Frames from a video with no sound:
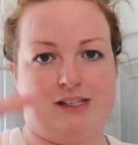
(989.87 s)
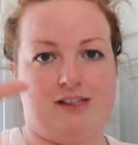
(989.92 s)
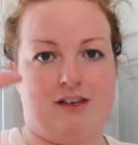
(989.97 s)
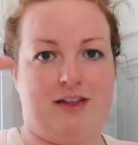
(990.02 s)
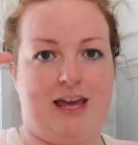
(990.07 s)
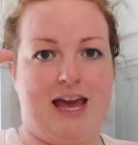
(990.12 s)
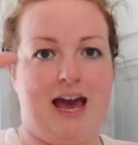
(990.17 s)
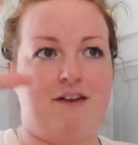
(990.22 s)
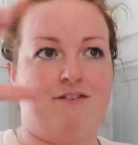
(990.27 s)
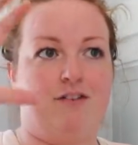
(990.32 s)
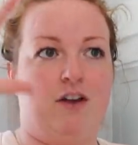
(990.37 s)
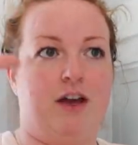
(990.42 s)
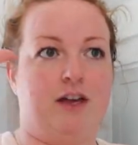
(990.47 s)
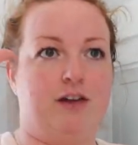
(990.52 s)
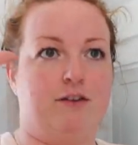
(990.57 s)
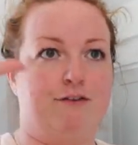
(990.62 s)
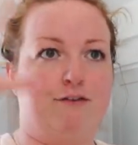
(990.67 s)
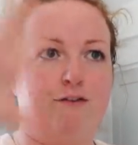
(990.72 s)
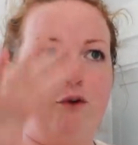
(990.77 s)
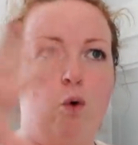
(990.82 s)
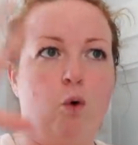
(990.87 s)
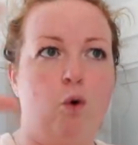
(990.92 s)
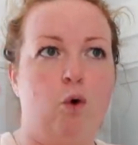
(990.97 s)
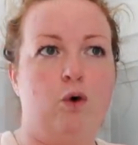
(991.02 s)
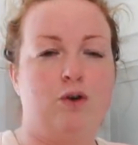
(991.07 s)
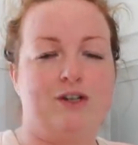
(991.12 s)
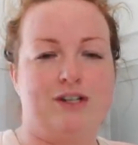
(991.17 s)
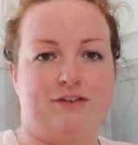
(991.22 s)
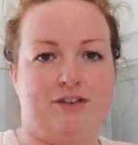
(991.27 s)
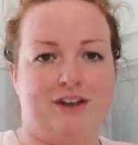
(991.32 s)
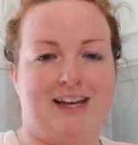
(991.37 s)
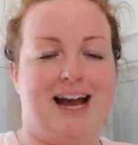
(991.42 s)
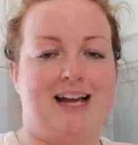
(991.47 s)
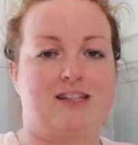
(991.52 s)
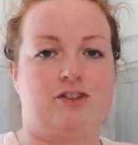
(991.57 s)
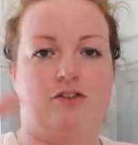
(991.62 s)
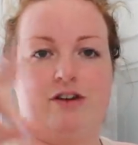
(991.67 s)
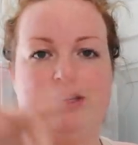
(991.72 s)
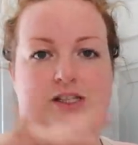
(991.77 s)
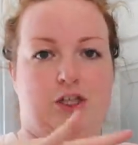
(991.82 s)
So they have like four different
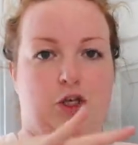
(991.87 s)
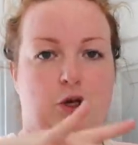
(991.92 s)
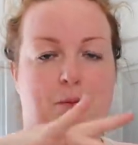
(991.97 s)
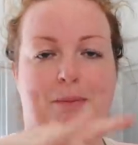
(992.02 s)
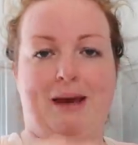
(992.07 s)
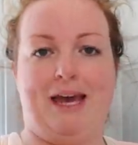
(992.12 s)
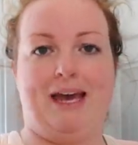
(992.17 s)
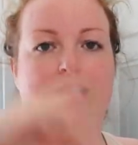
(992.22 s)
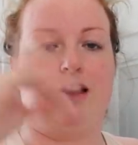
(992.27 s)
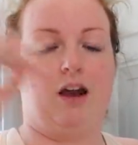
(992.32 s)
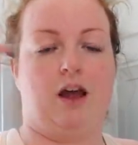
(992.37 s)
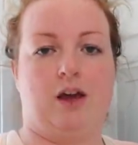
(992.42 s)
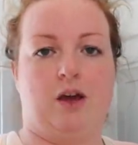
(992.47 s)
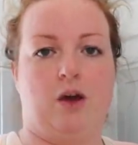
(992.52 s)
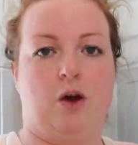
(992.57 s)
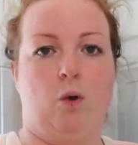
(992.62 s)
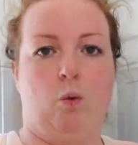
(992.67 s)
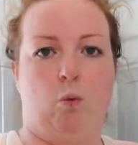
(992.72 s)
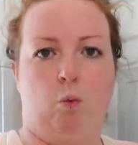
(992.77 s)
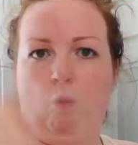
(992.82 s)
categories and you pick like